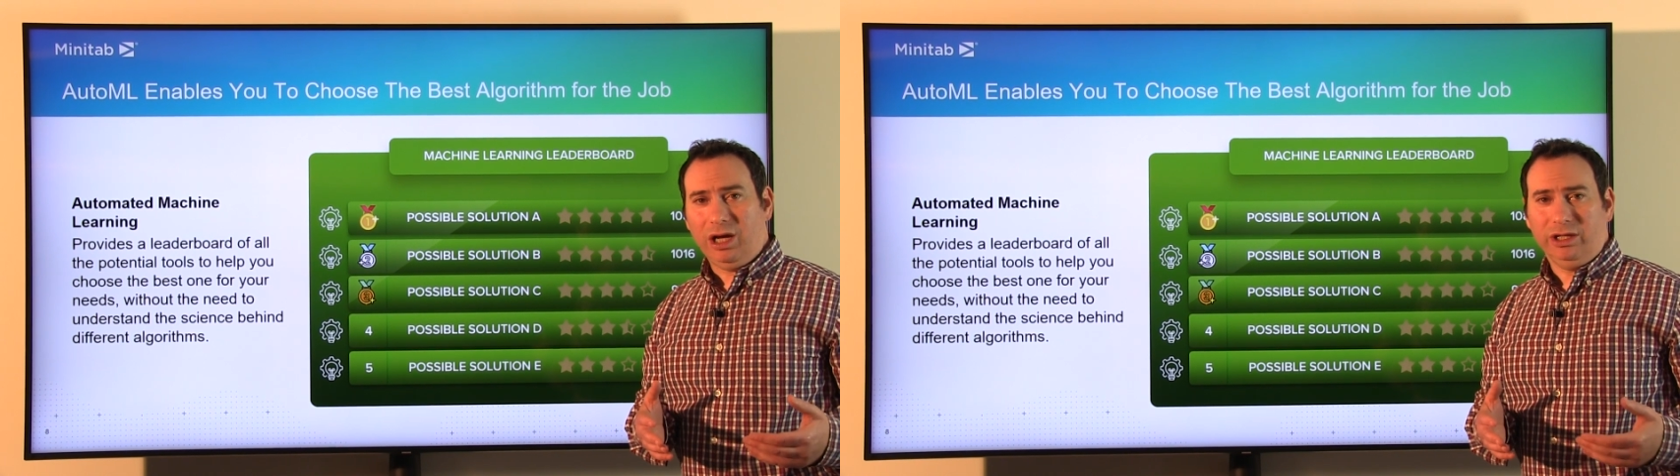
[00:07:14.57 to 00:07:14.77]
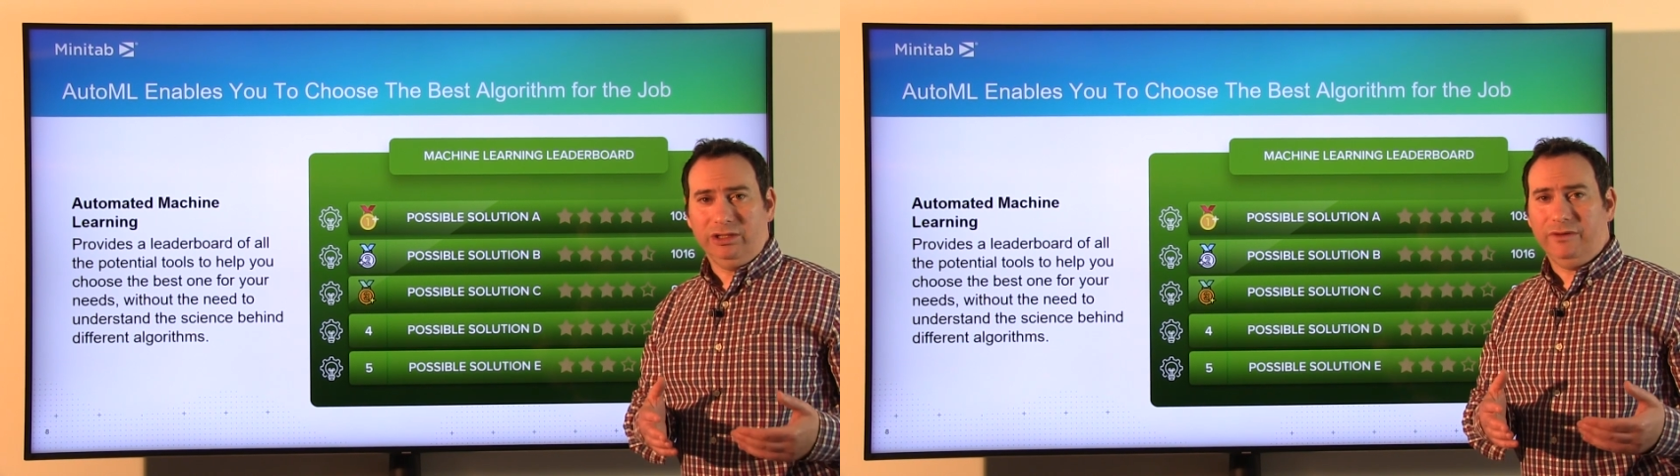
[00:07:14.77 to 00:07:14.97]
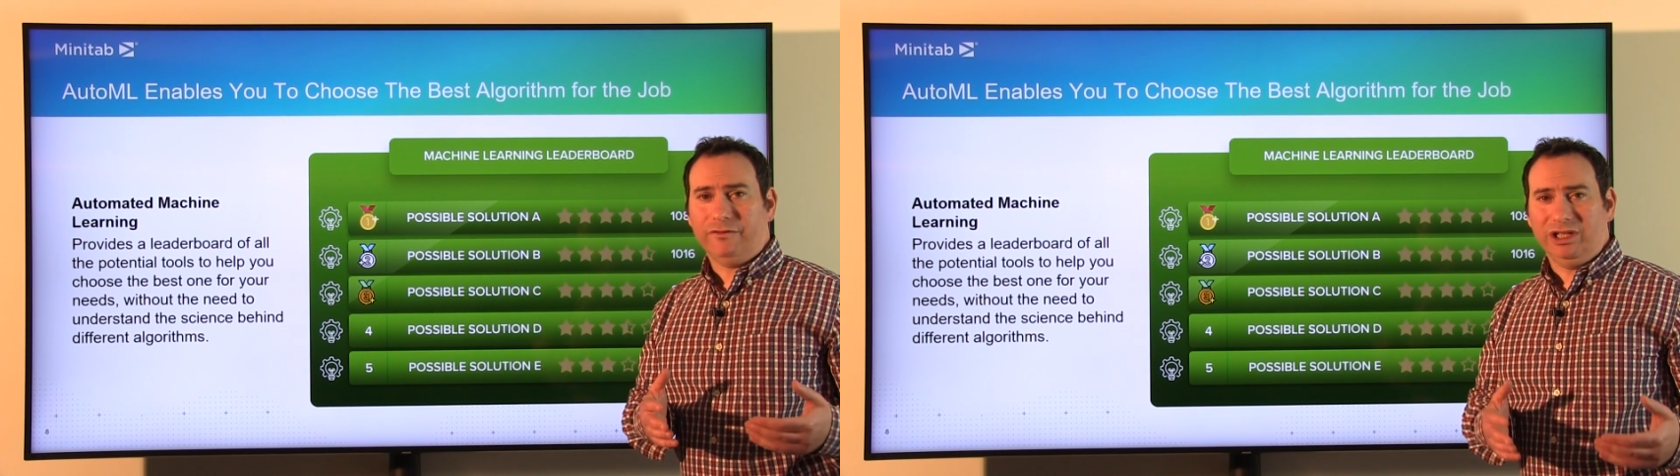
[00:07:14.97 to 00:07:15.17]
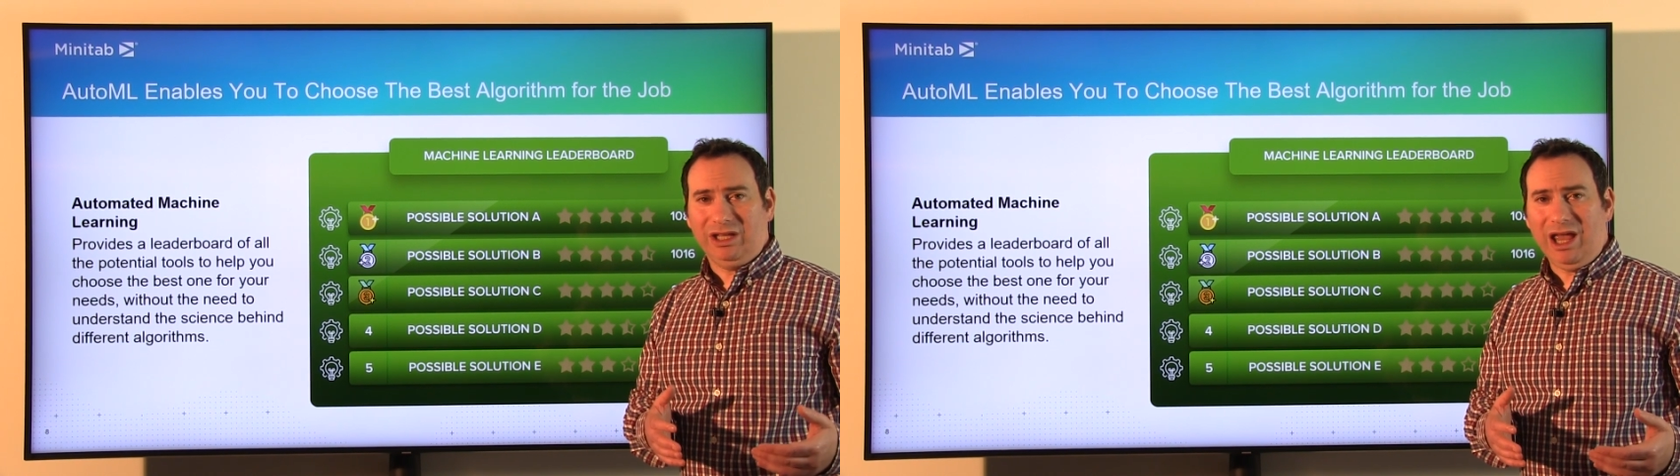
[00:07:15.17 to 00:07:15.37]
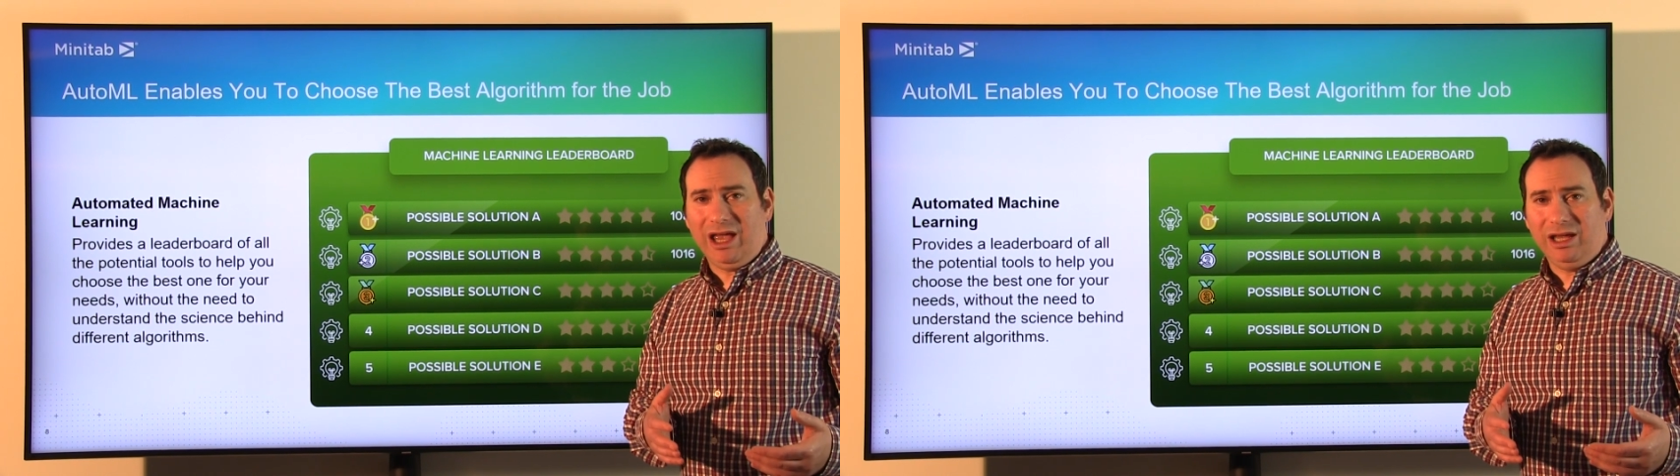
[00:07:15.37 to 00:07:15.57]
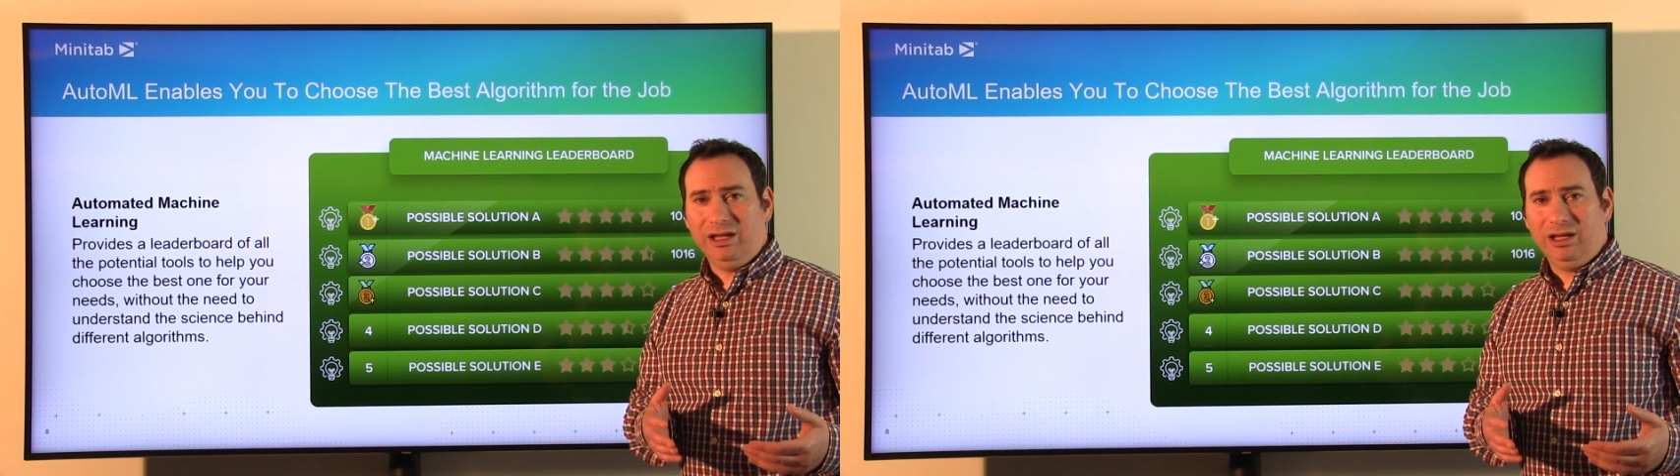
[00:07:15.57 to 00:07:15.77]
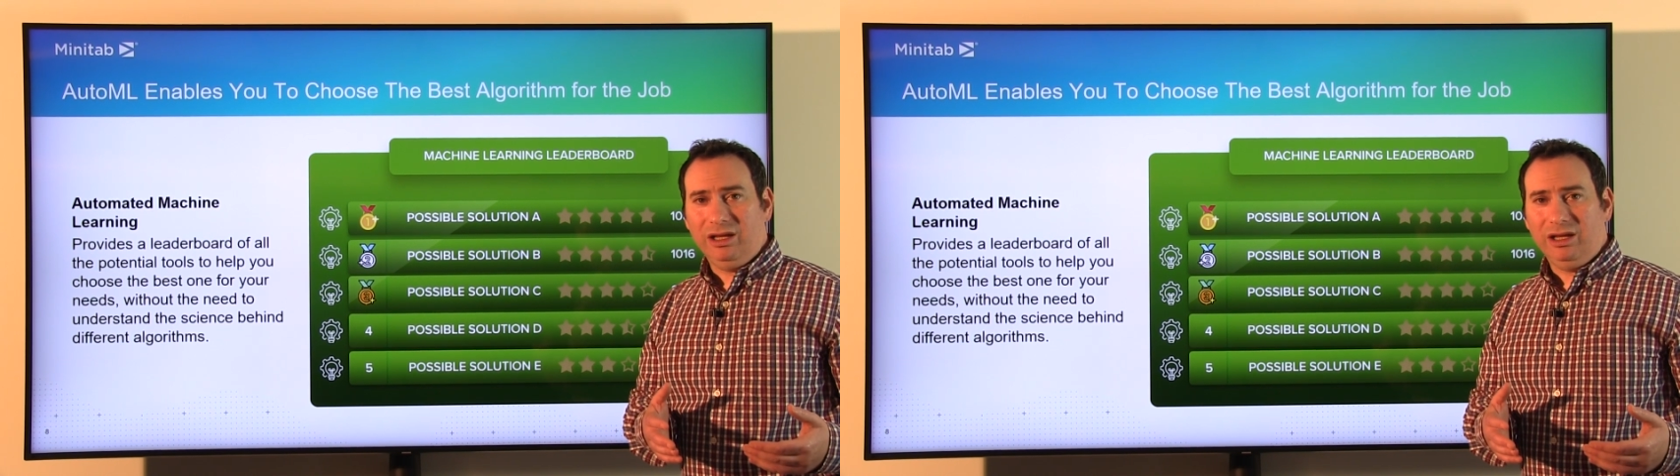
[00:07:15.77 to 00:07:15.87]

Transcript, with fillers: on a different day